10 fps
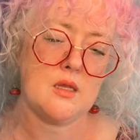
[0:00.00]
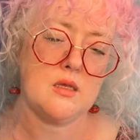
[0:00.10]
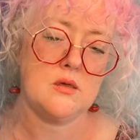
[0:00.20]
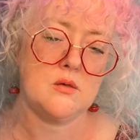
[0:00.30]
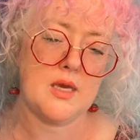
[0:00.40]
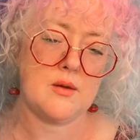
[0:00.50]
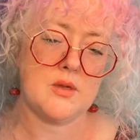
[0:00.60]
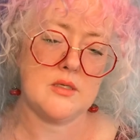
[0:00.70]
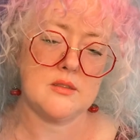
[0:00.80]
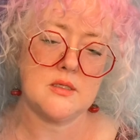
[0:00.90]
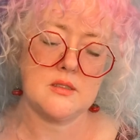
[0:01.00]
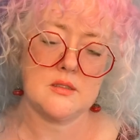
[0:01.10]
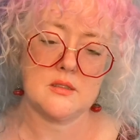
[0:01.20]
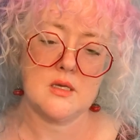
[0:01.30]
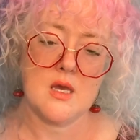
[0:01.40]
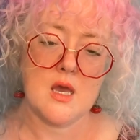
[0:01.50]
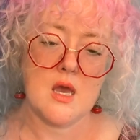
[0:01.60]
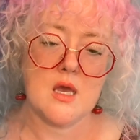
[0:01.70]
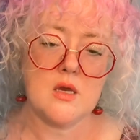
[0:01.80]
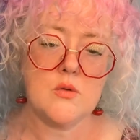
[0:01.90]
Okay, what is this?
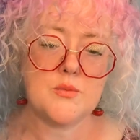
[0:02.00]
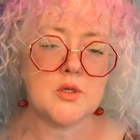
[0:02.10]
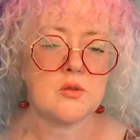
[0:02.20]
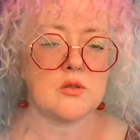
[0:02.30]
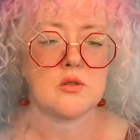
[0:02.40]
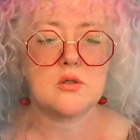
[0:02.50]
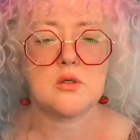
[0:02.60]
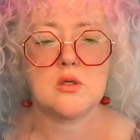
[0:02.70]
Ooh, a brooch.